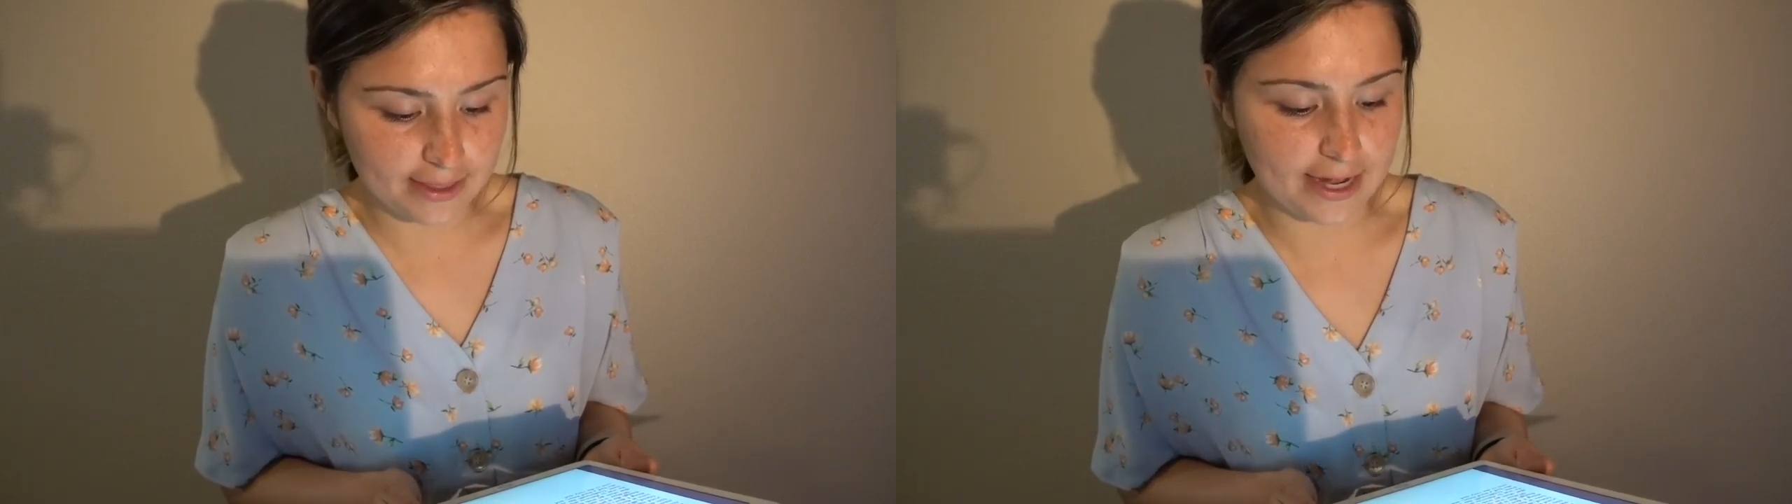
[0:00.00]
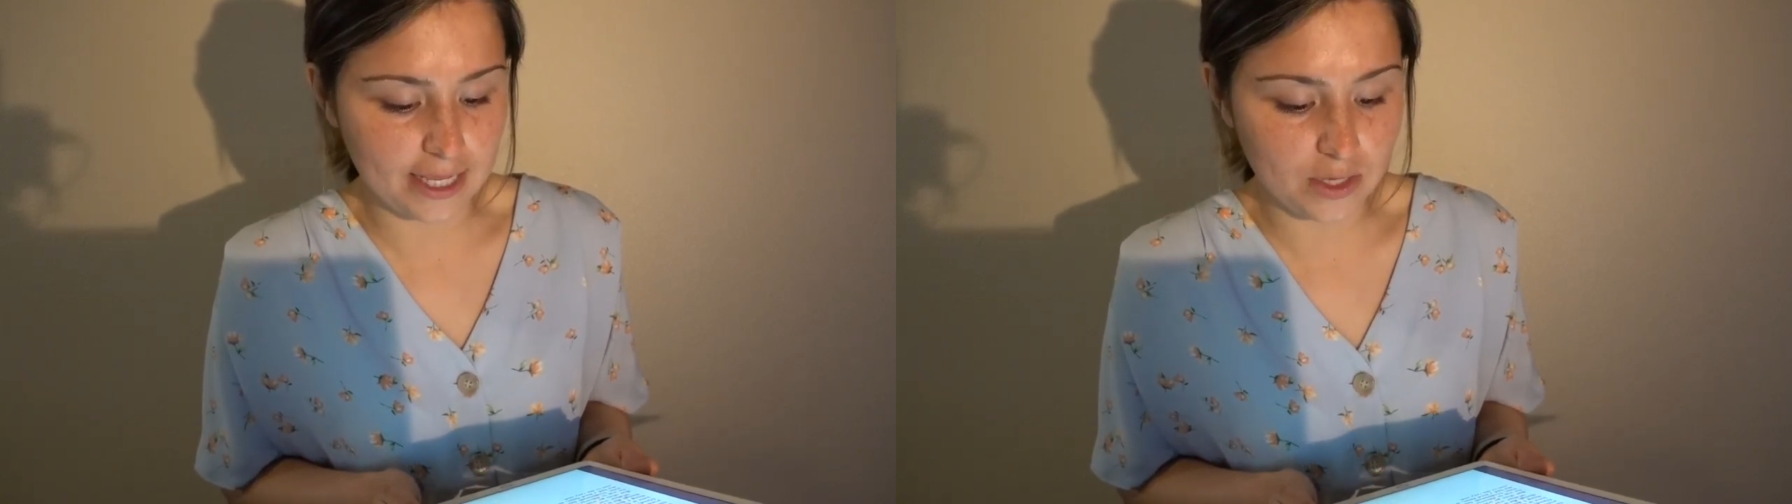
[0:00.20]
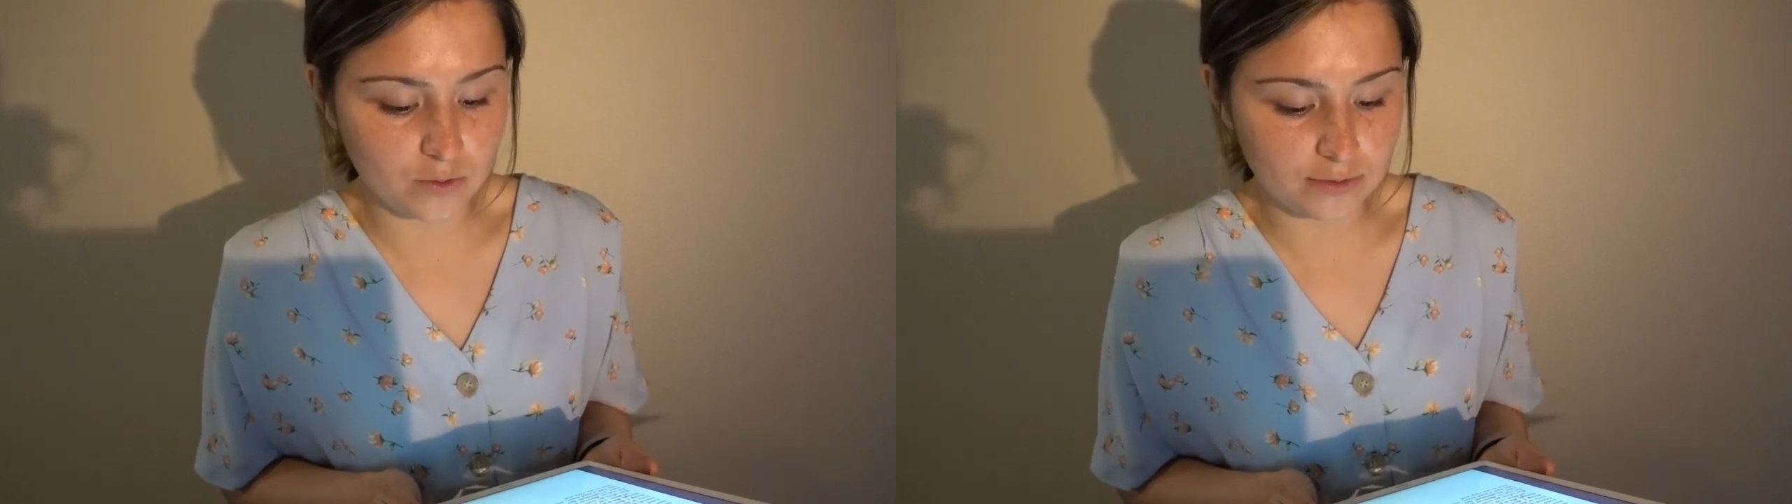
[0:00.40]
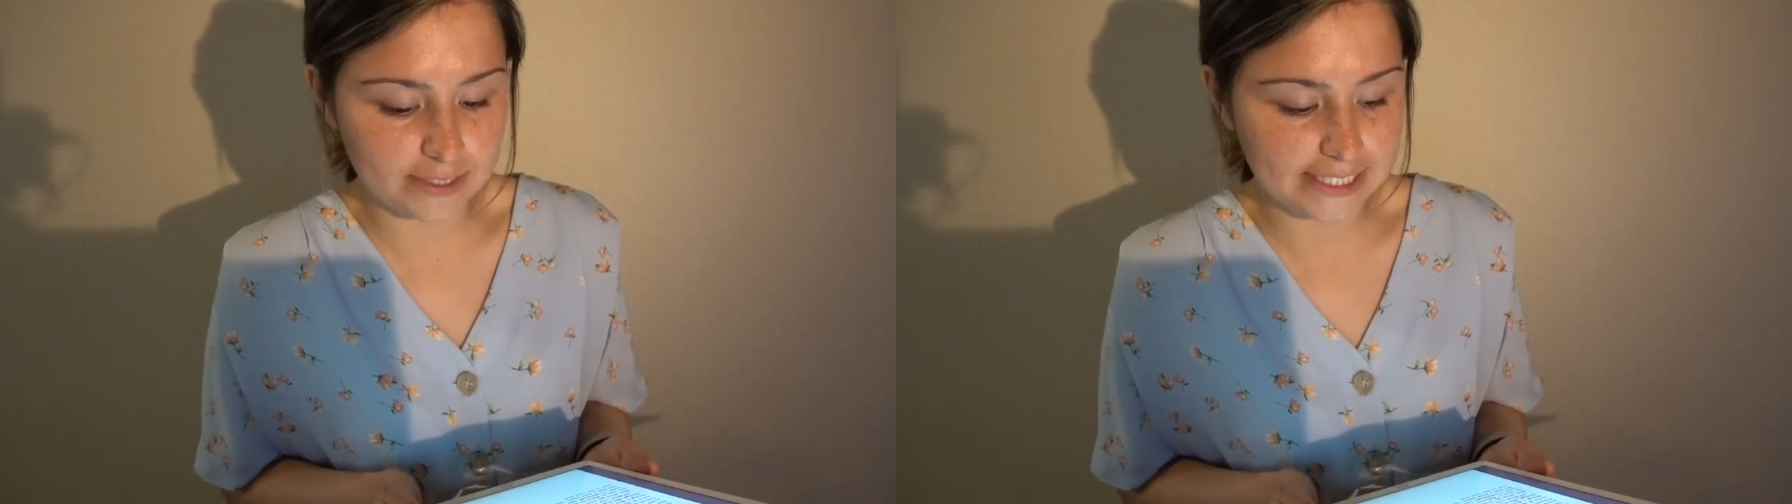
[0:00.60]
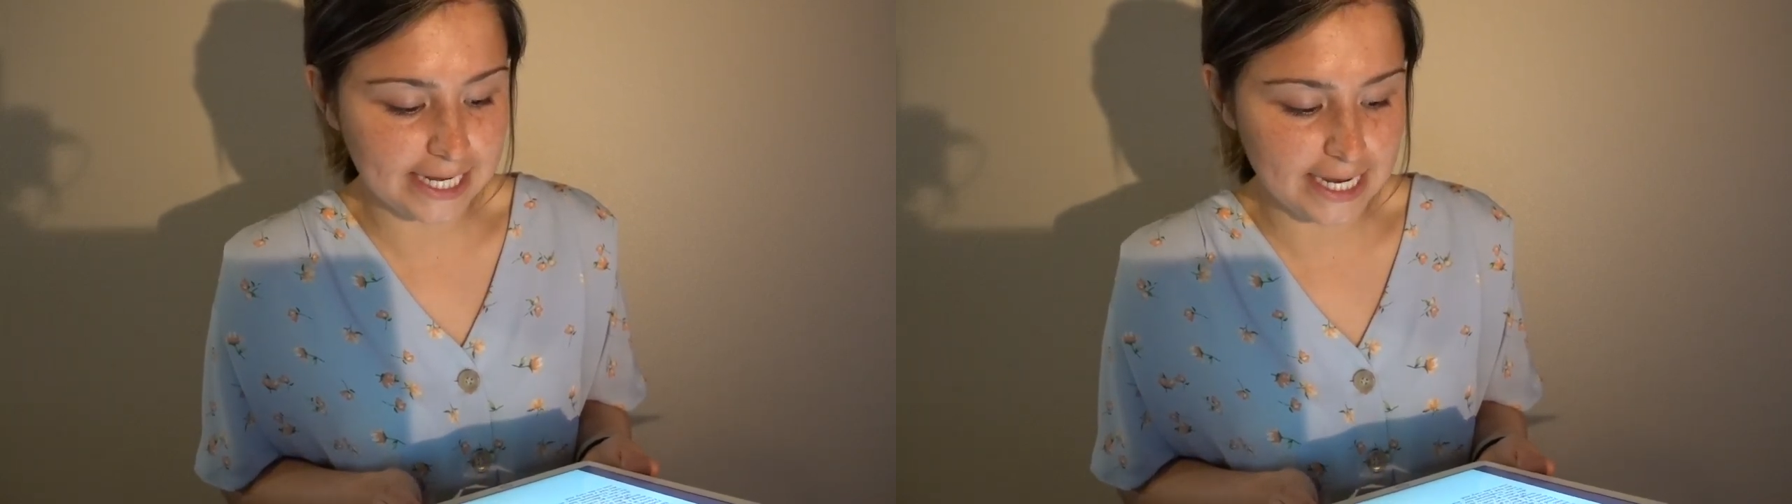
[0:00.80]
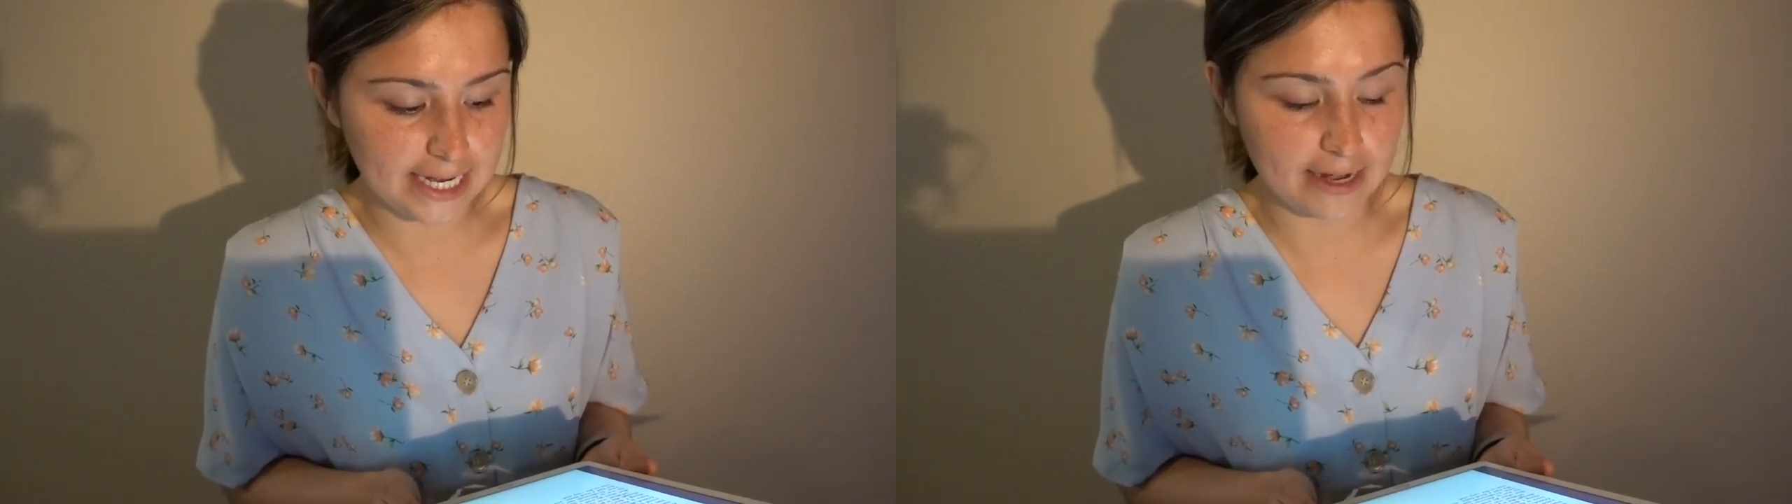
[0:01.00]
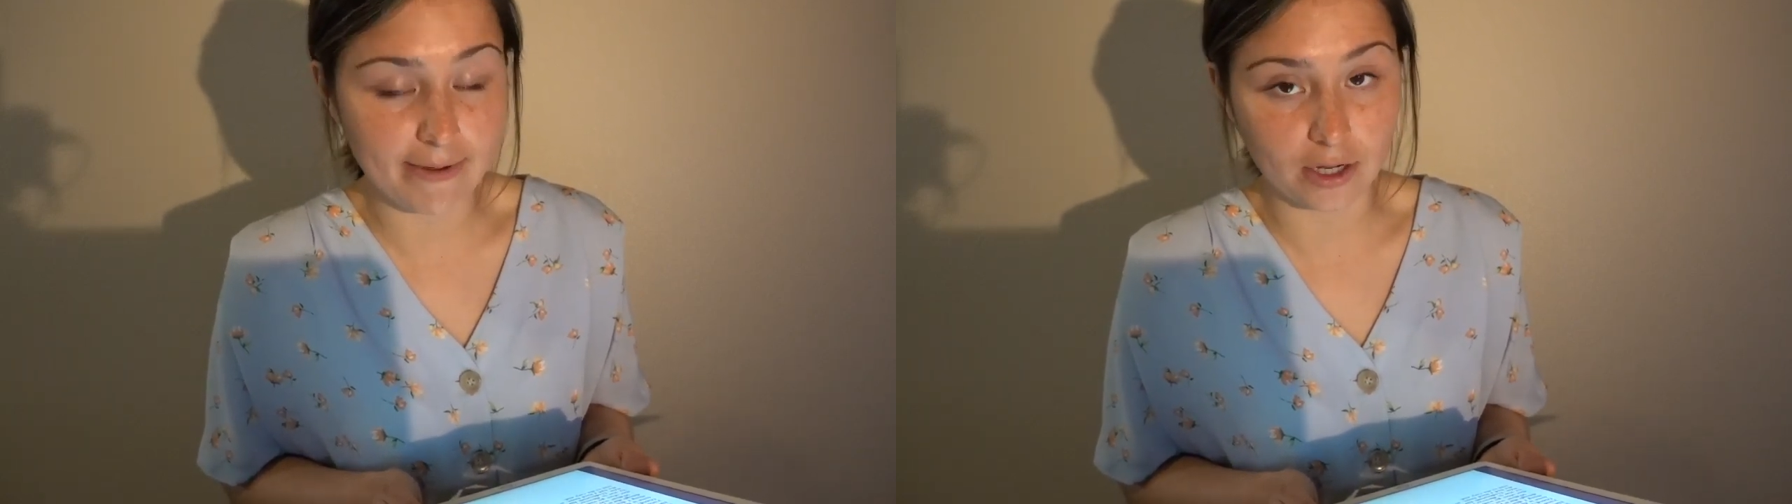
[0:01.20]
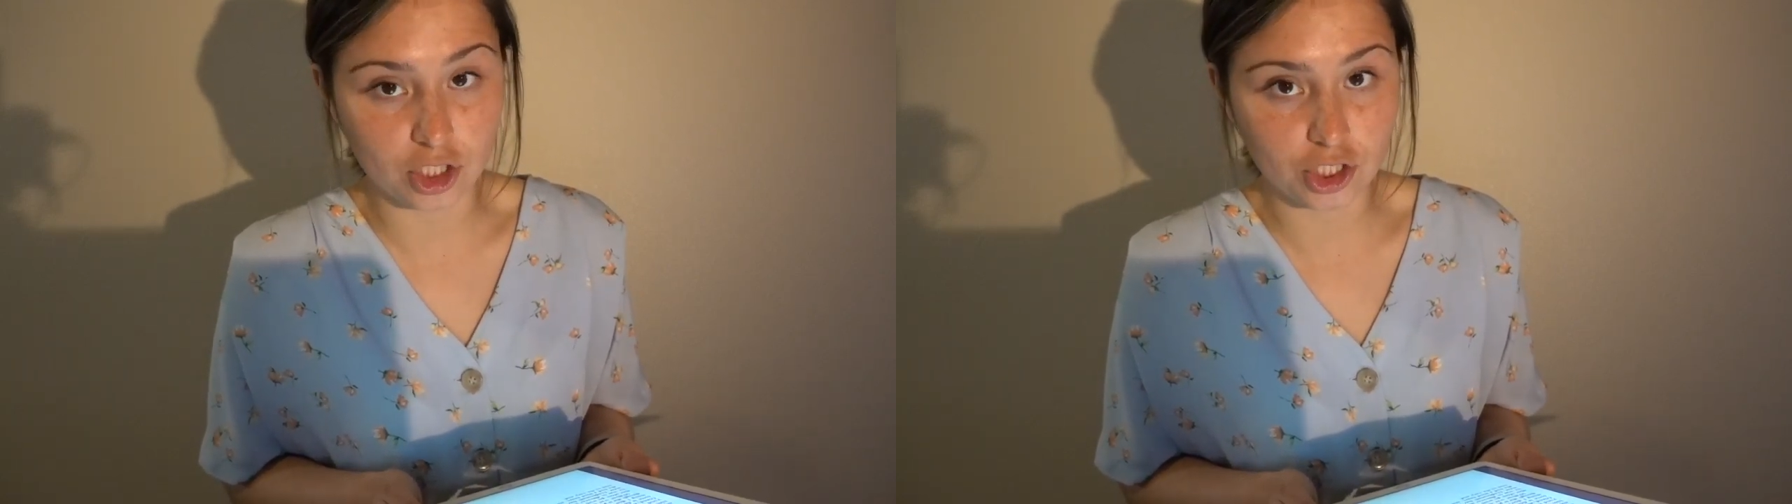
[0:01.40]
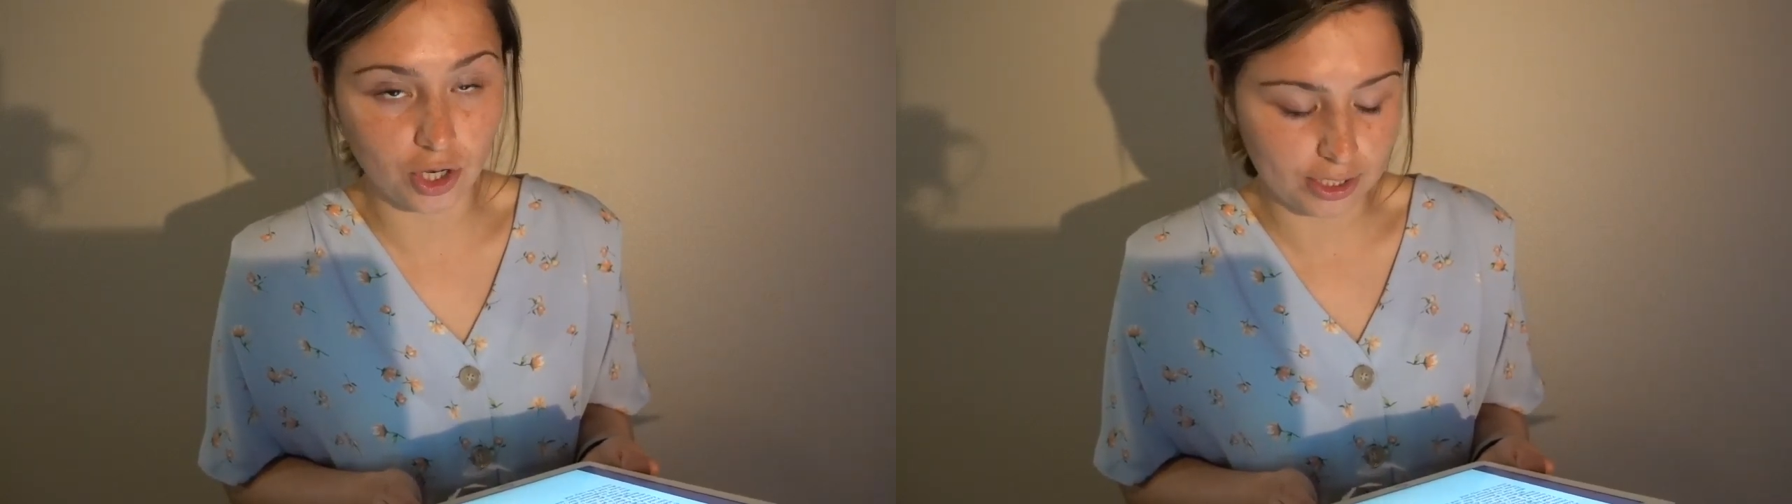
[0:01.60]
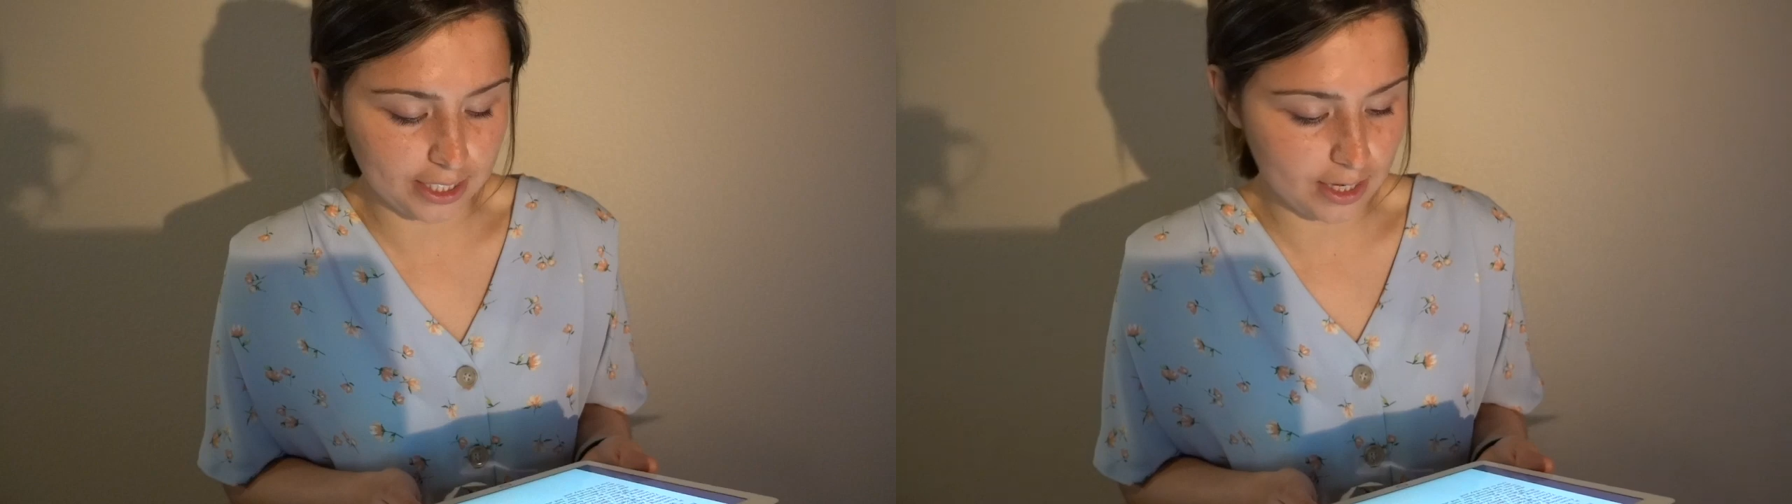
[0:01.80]
that he was mistaken about
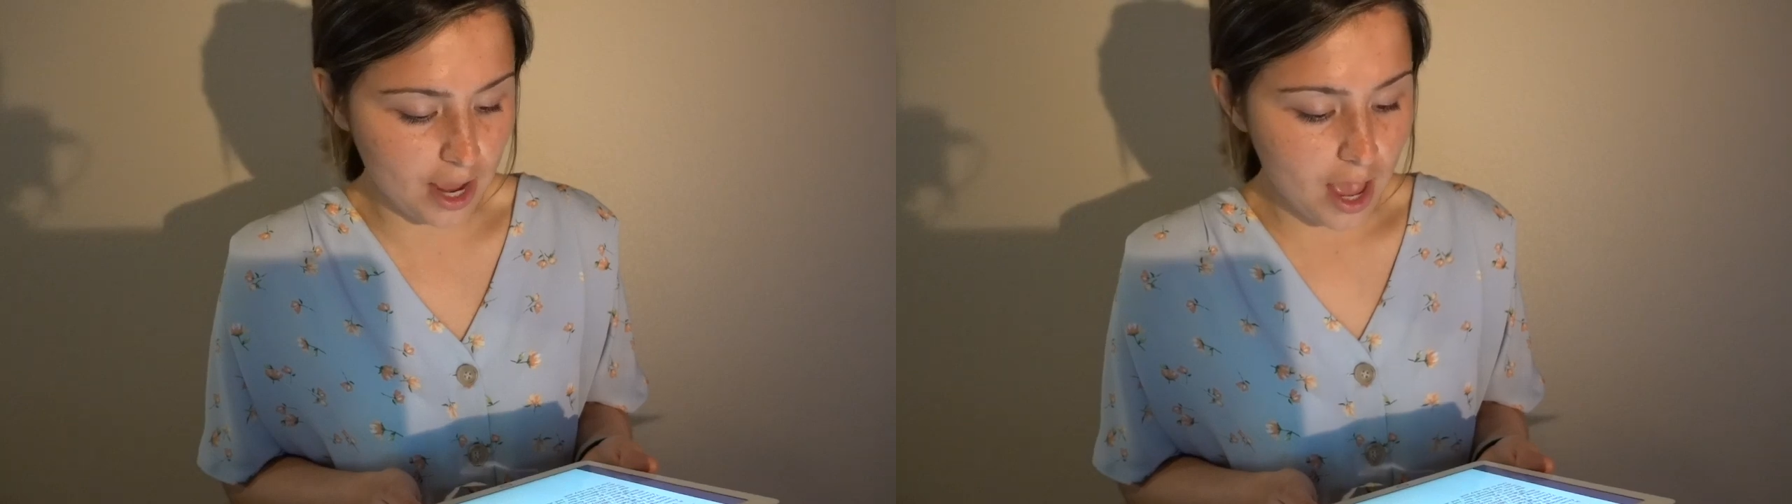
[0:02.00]
Charlotte.